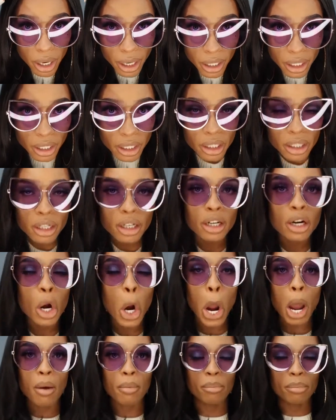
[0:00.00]
right
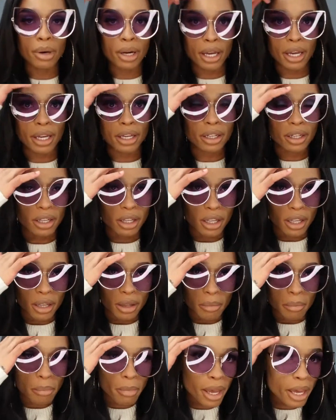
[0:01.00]
here. But
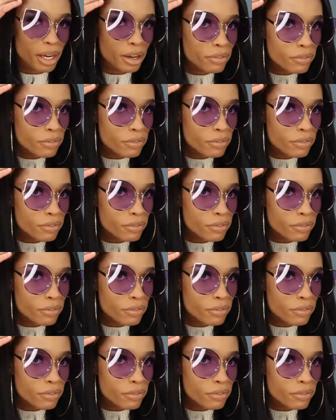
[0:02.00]
man,